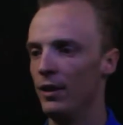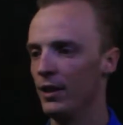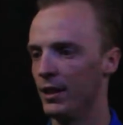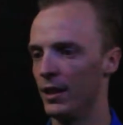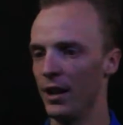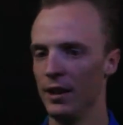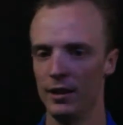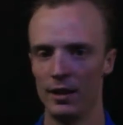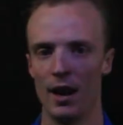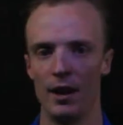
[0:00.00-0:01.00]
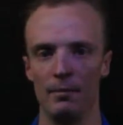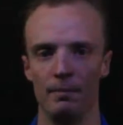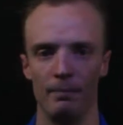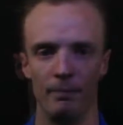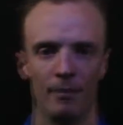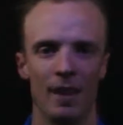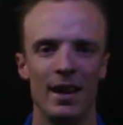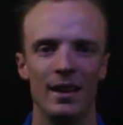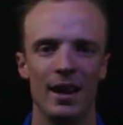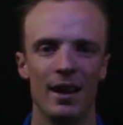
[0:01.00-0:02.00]
The steady state.
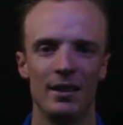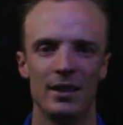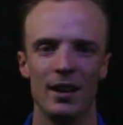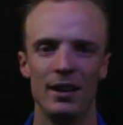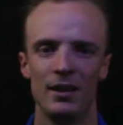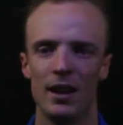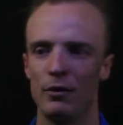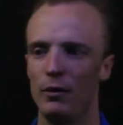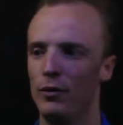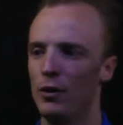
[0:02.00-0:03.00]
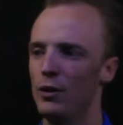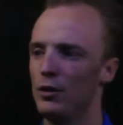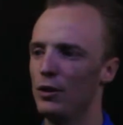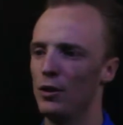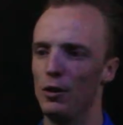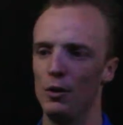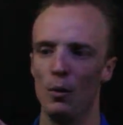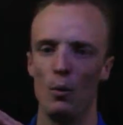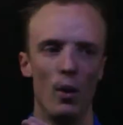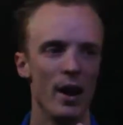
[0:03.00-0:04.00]
Now, the steady state refers
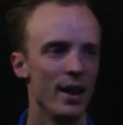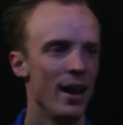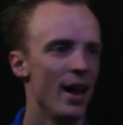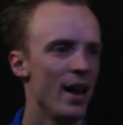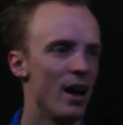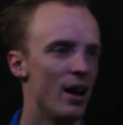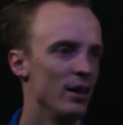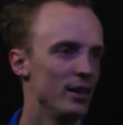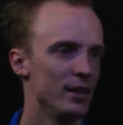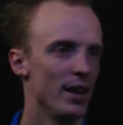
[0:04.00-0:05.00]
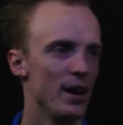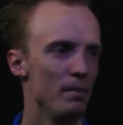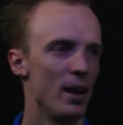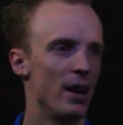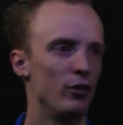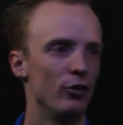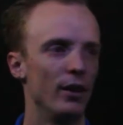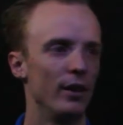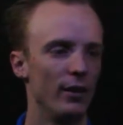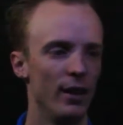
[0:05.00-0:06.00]
to when our state
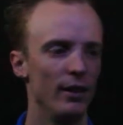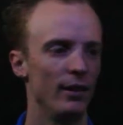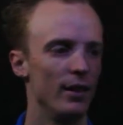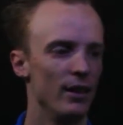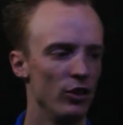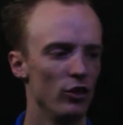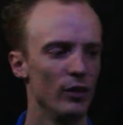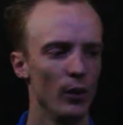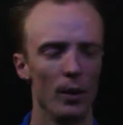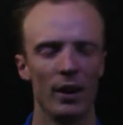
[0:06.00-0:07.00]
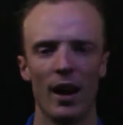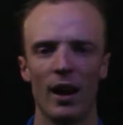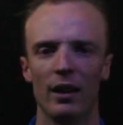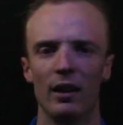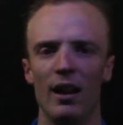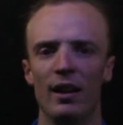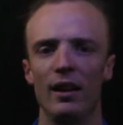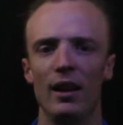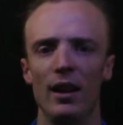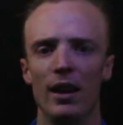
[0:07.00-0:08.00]
matrix, these conditions that we're
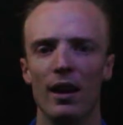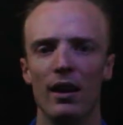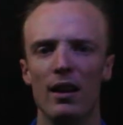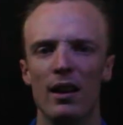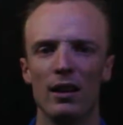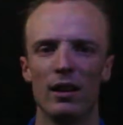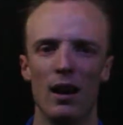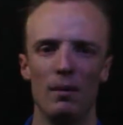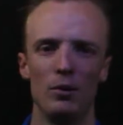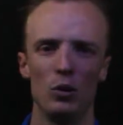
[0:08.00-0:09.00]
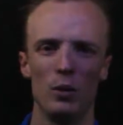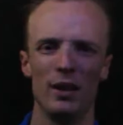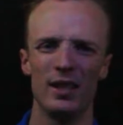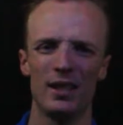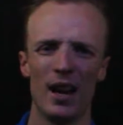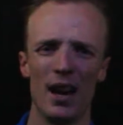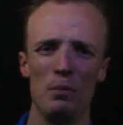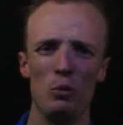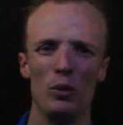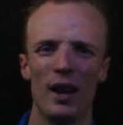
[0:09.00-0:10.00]
calculating here, come to a
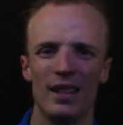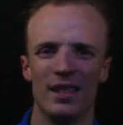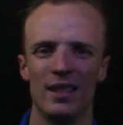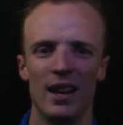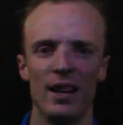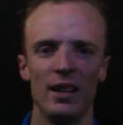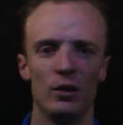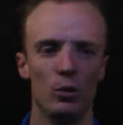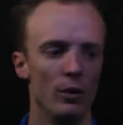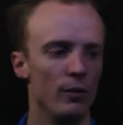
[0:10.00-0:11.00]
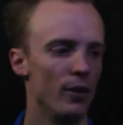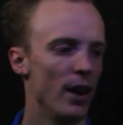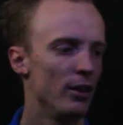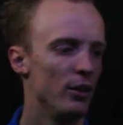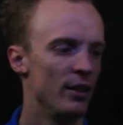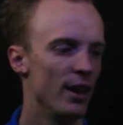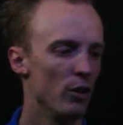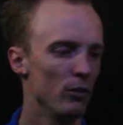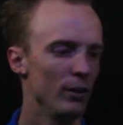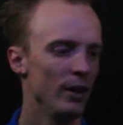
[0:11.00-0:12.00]
stable, that steady sort of value. They're
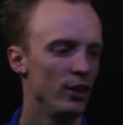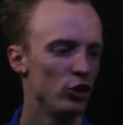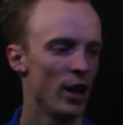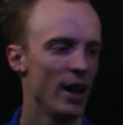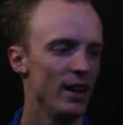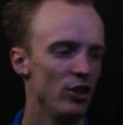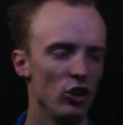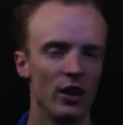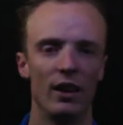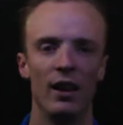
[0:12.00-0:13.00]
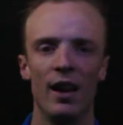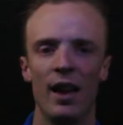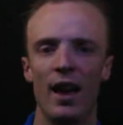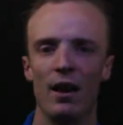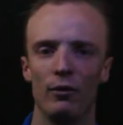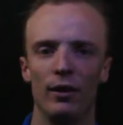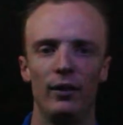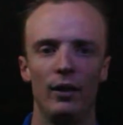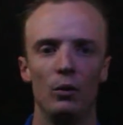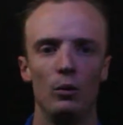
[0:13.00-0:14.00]
not really changing every
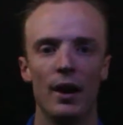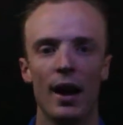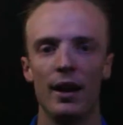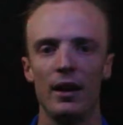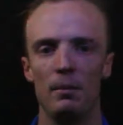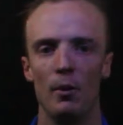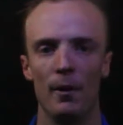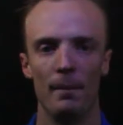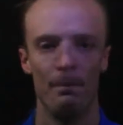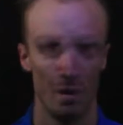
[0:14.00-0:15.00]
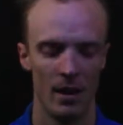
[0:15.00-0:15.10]
single day anymore.